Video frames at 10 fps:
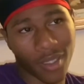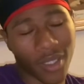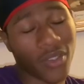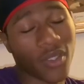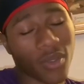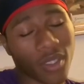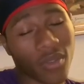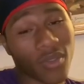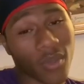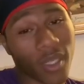He
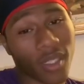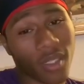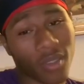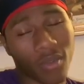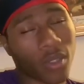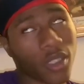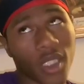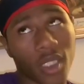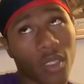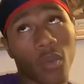was tweaking, or
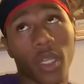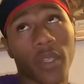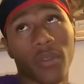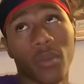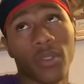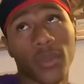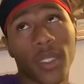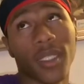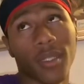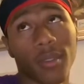she, whatever, was
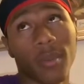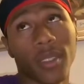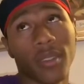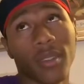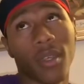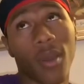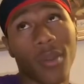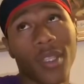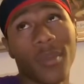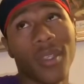tweaking a little bit.
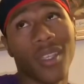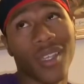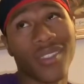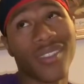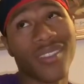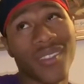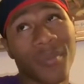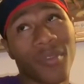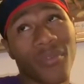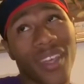Only because of the
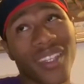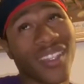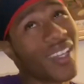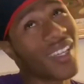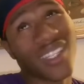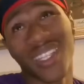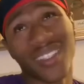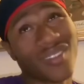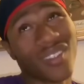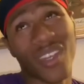simple fact
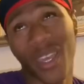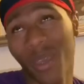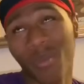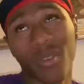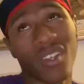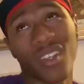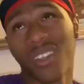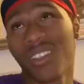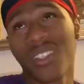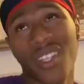that you kept
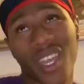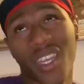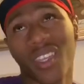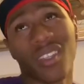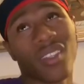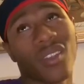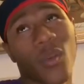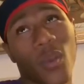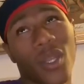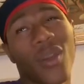checking the
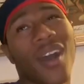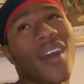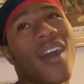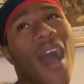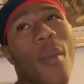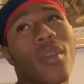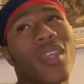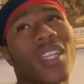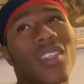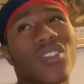window. I mean,
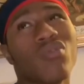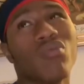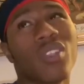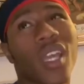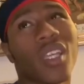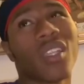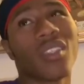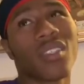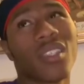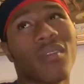at least you checking to
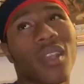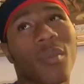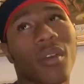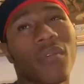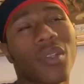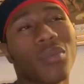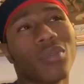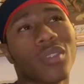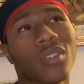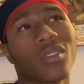see if that motherfucker
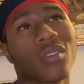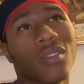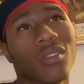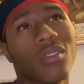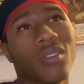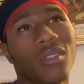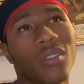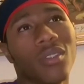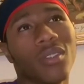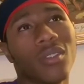was
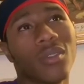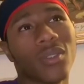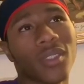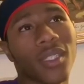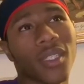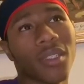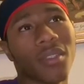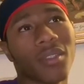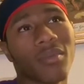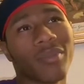
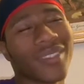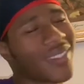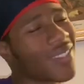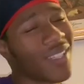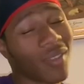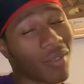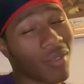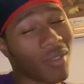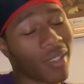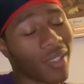there. But still,
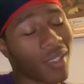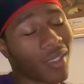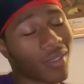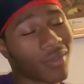though, like,